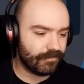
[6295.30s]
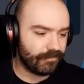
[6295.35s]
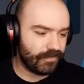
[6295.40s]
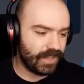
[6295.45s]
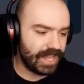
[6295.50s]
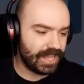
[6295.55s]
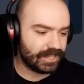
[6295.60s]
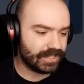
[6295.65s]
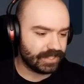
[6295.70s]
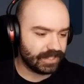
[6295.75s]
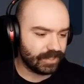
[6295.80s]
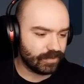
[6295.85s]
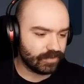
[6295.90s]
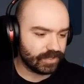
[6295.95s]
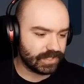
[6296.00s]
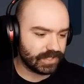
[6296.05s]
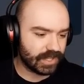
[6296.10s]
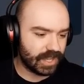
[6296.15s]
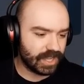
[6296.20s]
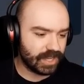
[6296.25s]
Feet, ill
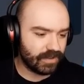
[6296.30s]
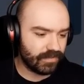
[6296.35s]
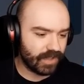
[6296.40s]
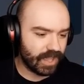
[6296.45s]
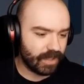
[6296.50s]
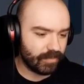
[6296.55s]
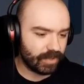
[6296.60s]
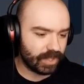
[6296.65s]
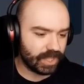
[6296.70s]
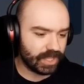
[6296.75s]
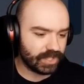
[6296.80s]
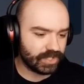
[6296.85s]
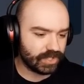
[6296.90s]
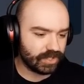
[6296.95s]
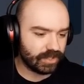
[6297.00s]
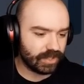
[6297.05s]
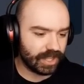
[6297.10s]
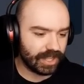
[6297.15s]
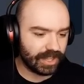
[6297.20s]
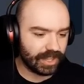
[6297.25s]
designed for
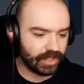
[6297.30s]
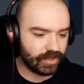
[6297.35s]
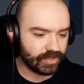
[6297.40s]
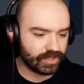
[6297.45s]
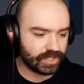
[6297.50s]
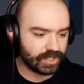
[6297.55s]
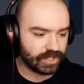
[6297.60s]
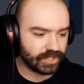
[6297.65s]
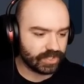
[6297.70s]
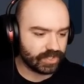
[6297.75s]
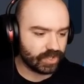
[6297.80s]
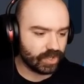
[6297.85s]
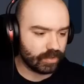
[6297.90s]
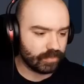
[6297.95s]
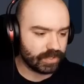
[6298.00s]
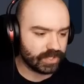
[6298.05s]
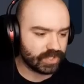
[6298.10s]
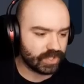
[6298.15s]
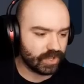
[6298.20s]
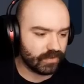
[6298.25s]
ambulation, likely used to disturb
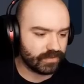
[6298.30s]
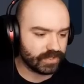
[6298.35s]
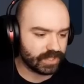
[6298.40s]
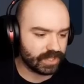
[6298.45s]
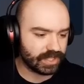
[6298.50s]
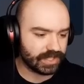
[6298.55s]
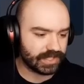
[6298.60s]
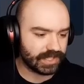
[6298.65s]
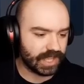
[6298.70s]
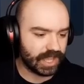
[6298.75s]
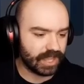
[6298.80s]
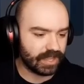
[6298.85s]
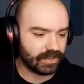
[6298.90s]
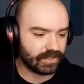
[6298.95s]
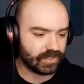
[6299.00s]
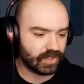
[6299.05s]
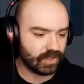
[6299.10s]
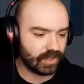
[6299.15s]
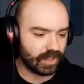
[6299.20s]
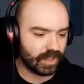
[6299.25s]
the surface of the sand
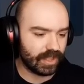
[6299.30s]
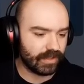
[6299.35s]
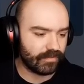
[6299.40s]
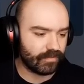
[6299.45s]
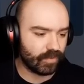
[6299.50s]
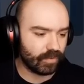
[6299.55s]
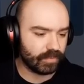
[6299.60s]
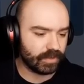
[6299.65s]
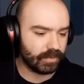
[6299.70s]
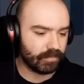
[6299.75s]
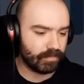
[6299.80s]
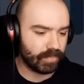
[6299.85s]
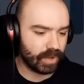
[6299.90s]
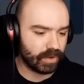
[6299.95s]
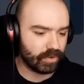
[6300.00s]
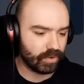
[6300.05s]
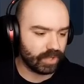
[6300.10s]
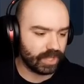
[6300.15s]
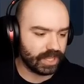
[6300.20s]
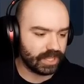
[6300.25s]
so the lifeform can
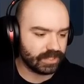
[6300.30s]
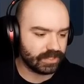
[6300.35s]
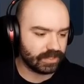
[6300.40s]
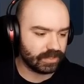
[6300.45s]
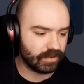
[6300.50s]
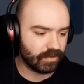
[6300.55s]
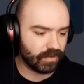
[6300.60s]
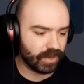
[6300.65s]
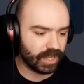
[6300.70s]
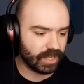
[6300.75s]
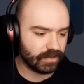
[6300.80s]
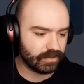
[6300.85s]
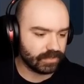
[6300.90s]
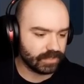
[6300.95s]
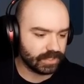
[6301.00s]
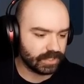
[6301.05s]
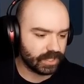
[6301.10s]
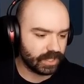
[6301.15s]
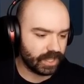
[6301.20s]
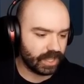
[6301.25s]
burrow into the
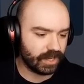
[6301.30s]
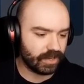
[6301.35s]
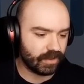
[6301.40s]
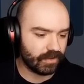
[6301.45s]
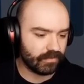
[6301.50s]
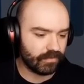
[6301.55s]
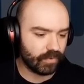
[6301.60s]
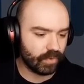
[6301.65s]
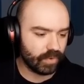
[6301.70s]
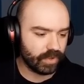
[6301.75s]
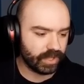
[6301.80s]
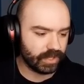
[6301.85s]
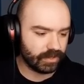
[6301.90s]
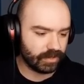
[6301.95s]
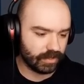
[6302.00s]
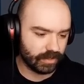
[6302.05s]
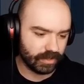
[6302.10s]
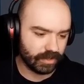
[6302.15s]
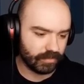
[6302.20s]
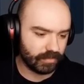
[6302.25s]
ground, and avoid,
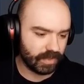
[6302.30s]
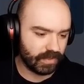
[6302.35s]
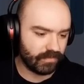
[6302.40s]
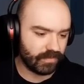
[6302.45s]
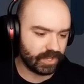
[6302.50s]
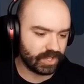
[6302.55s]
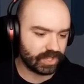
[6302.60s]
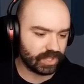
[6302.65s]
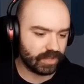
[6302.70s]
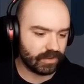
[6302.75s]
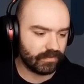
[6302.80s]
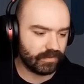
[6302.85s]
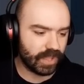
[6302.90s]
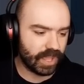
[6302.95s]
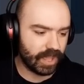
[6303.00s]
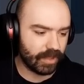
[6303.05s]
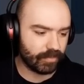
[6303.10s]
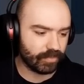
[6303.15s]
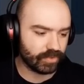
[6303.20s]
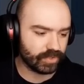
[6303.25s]
be vigilant for
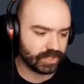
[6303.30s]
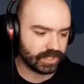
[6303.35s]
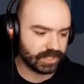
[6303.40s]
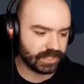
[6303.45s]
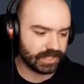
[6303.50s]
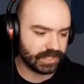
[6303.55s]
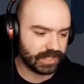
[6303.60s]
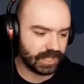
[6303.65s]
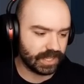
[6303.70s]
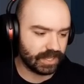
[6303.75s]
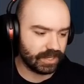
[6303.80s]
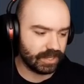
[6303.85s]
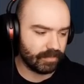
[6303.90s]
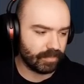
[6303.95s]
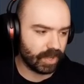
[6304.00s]
ambush in sandy